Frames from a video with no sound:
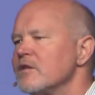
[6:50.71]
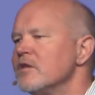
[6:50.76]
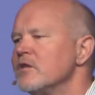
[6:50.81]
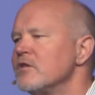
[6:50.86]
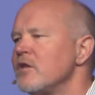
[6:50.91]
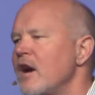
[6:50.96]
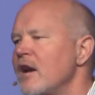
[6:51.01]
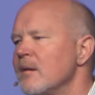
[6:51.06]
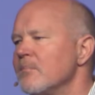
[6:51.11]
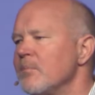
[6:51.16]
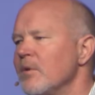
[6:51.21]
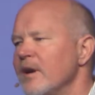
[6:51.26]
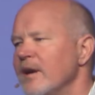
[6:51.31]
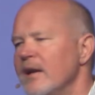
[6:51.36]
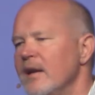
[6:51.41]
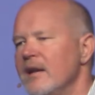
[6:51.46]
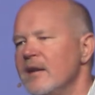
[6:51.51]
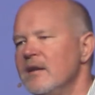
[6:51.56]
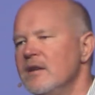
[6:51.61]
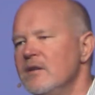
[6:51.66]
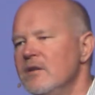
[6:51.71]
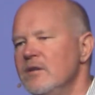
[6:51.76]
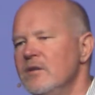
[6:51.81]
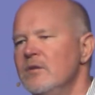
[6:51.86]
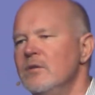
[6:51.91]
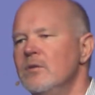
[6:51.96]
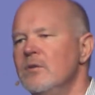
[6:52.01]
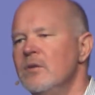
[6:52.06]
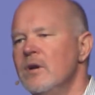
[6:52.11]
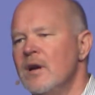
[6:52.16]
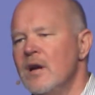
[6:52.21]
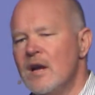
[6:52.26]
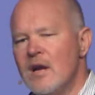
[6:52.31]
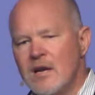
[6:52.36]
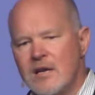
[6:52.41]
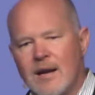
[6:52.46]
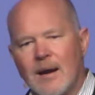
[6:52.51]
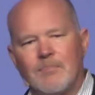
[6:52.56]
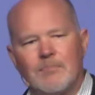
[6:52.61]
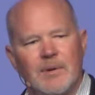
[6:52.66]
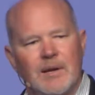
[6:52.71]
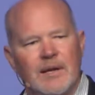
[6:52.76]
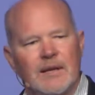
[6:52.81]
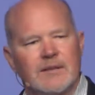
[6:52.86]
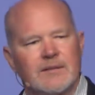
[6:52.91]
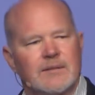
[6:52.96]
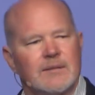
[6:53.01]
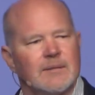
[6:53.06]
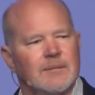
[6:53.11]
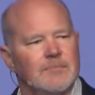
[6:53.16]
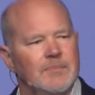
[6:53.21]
to try to bring in new companies,